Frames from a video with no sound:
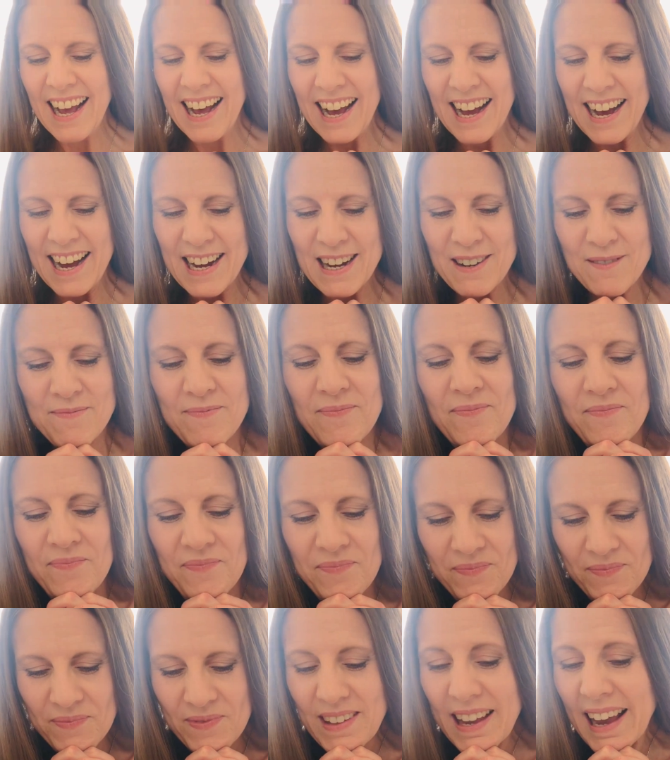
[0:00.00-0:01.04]

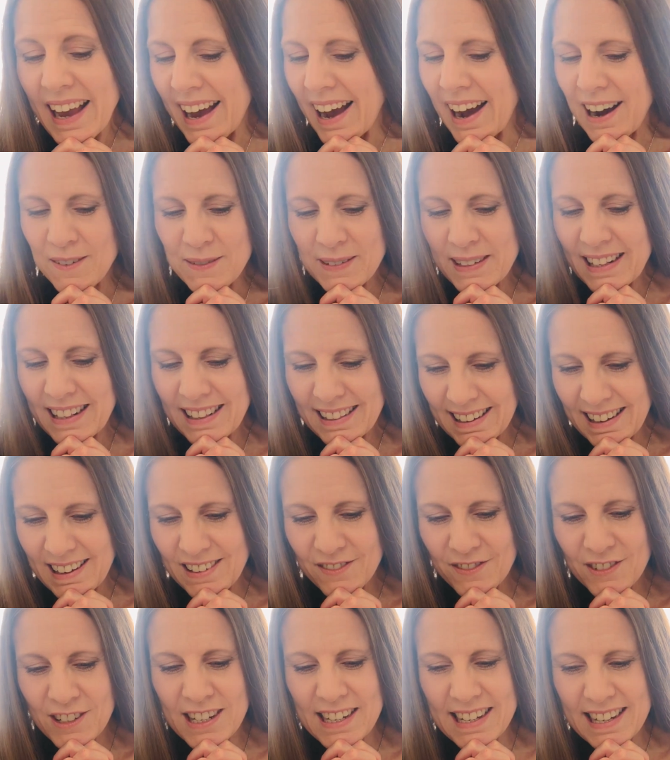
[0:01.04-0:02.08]
I would
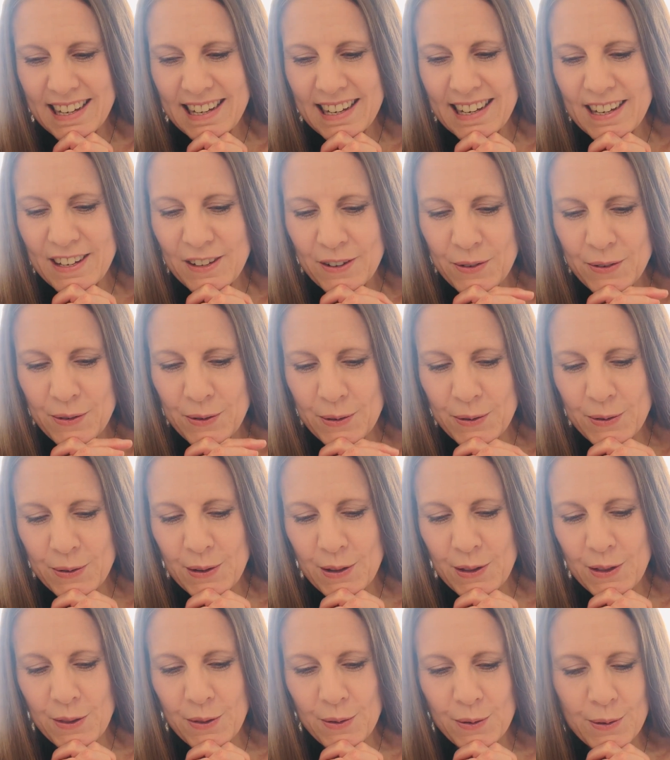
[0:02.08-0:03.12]
love to hear your
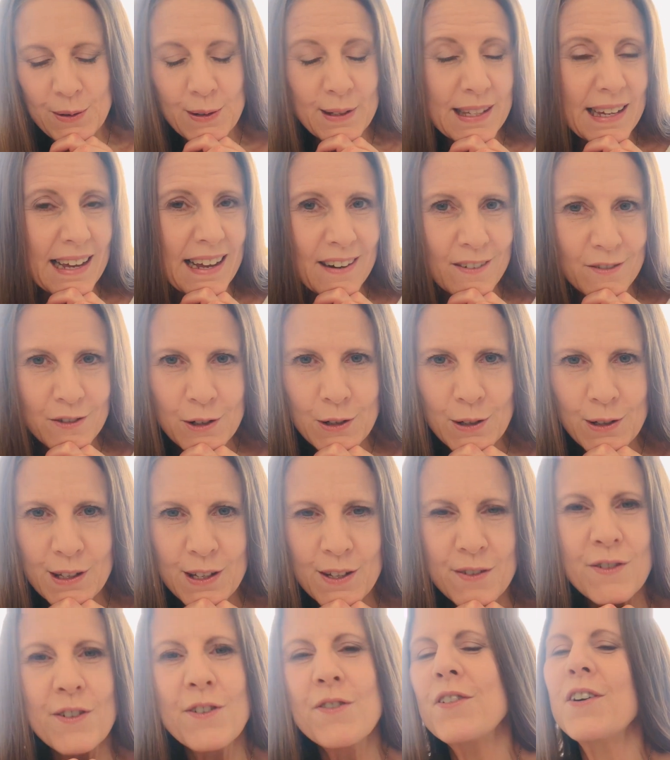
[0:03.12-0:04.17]
thoughts. And of course,
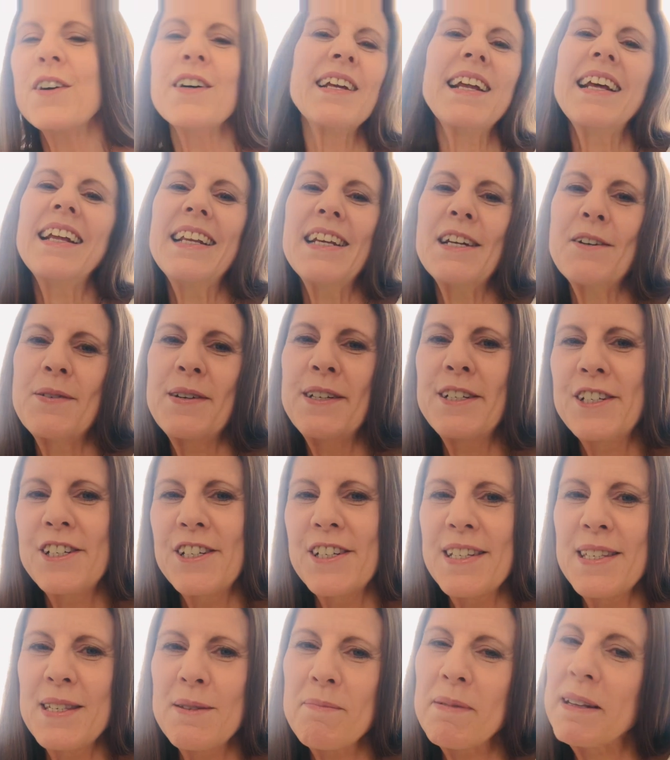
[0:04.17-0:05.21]
if you've got any
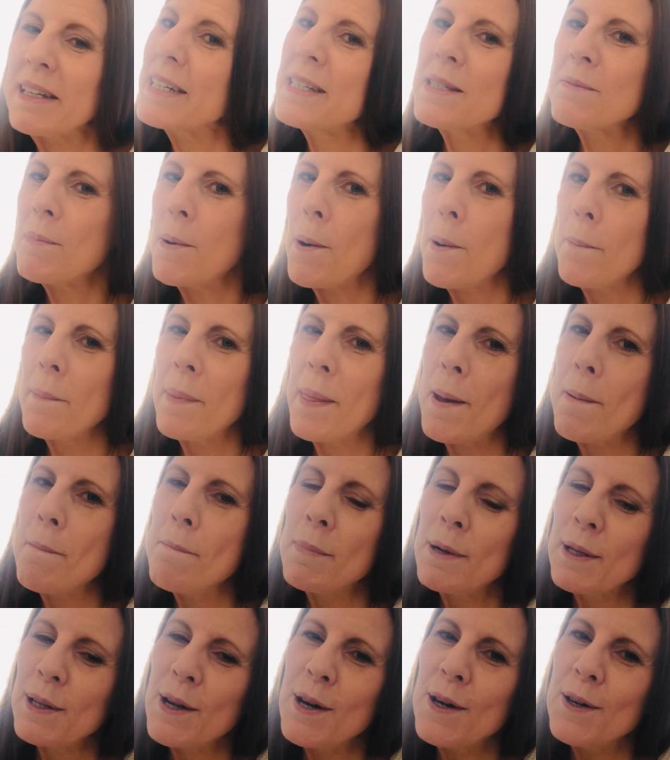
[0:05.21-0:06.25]
questions, please pop them
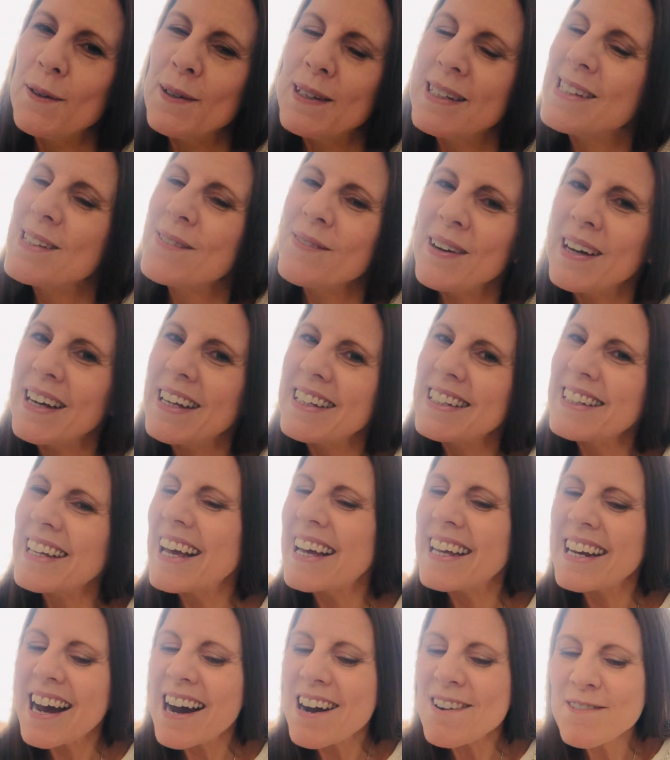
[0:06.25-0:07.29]
below as well,
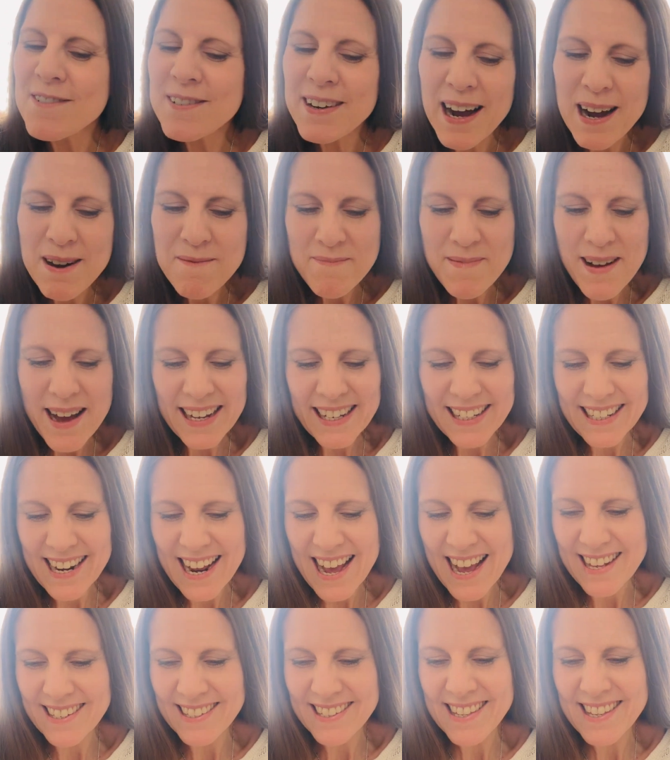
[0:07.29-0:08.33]
and I will come back and
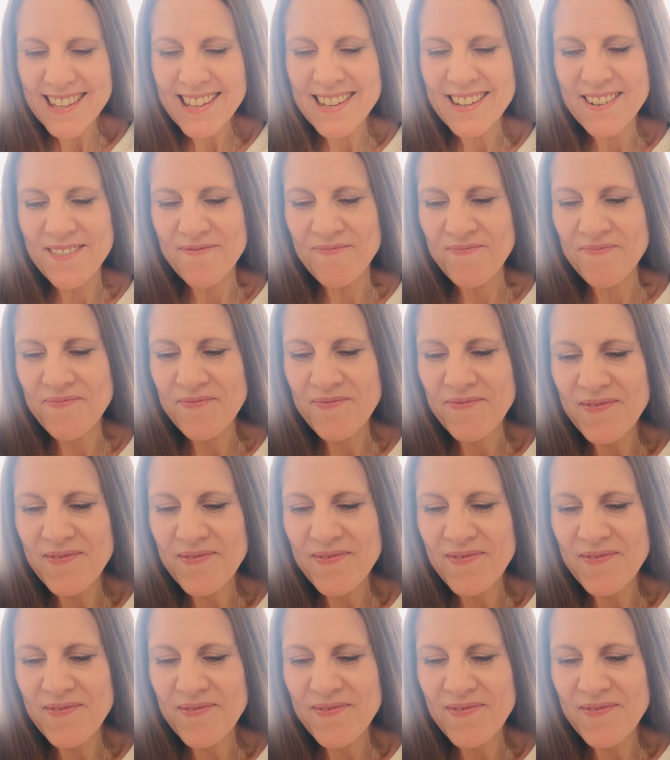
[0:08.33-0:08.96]
answer them.